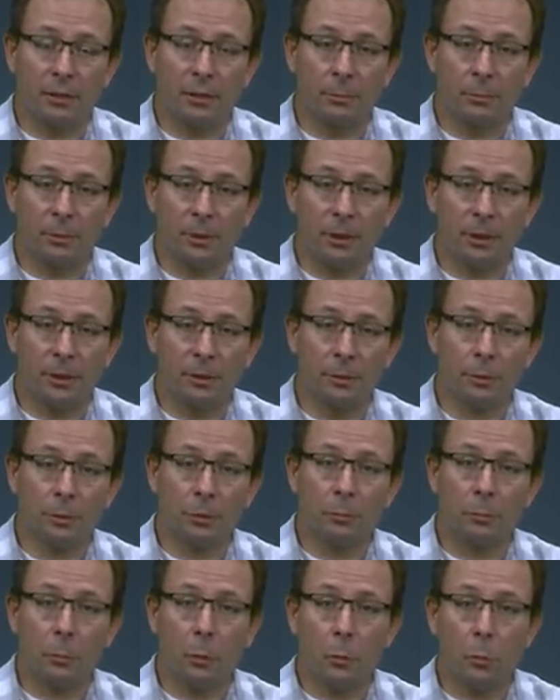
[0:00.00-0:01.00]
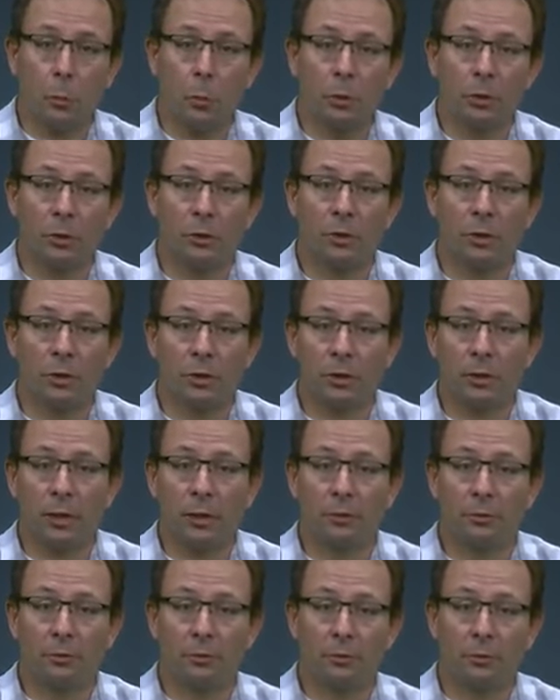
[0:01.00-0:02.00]
typically use more water than the
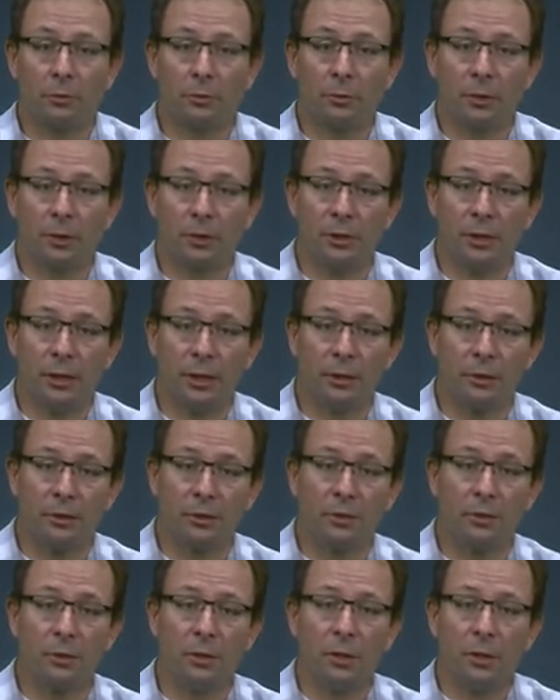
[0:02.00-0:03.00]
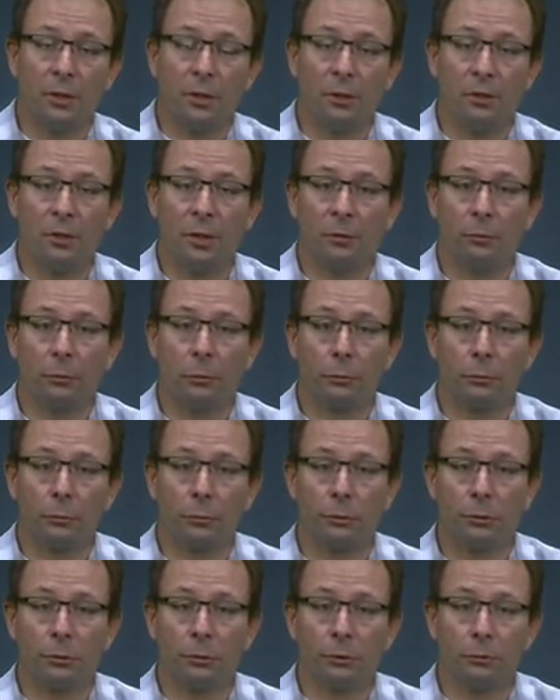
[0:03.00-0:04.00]
natural vegetation and therefore
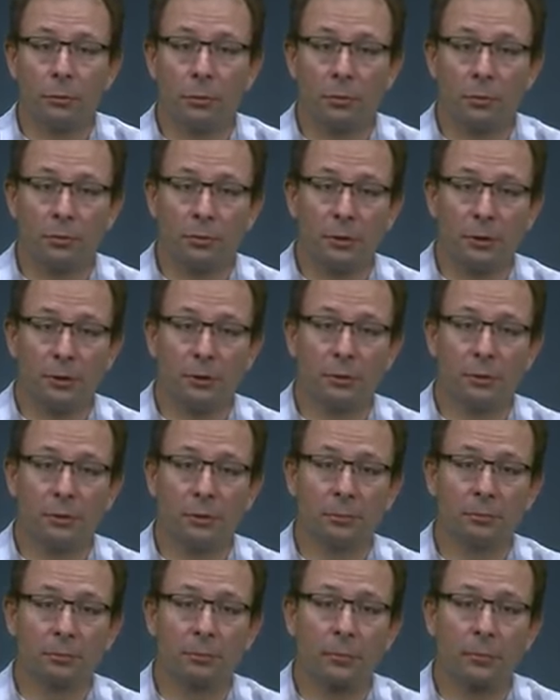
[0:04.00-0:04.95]
reduce river flows.